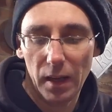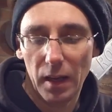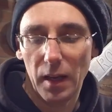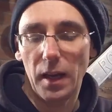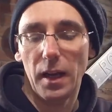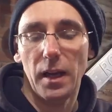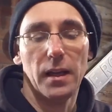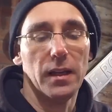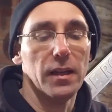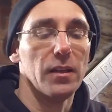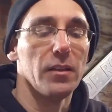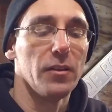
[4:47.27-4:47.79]

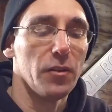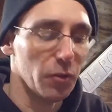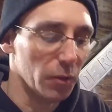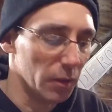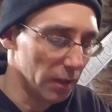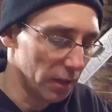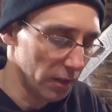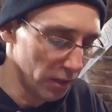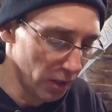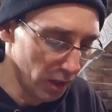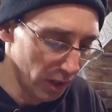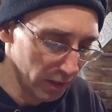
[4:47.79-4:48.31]
and undoing
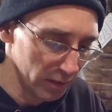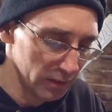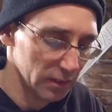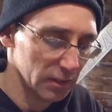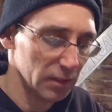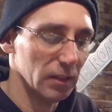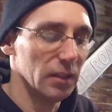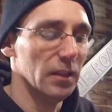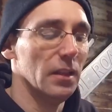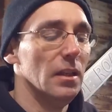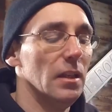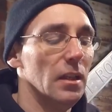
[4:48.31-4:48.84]
the nut
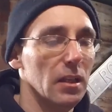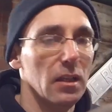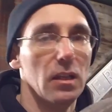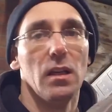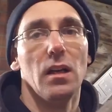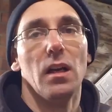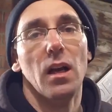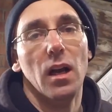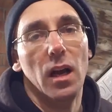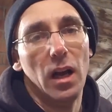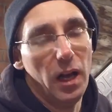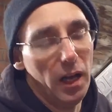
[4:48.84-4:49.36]

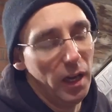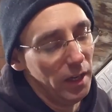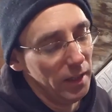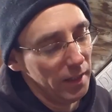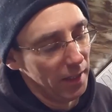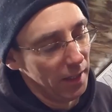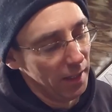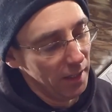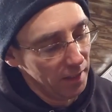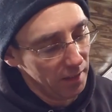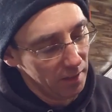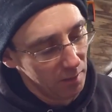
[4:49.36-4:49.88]
and
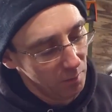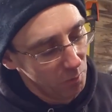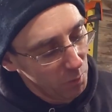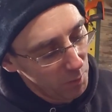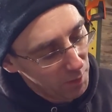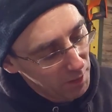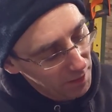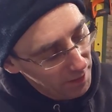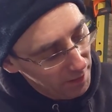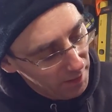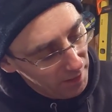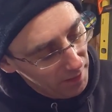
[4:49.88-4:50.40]
then
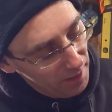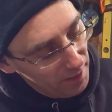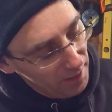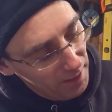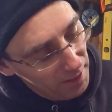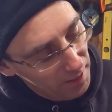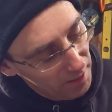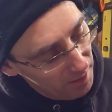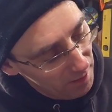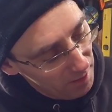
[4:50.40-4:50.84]
wiggling the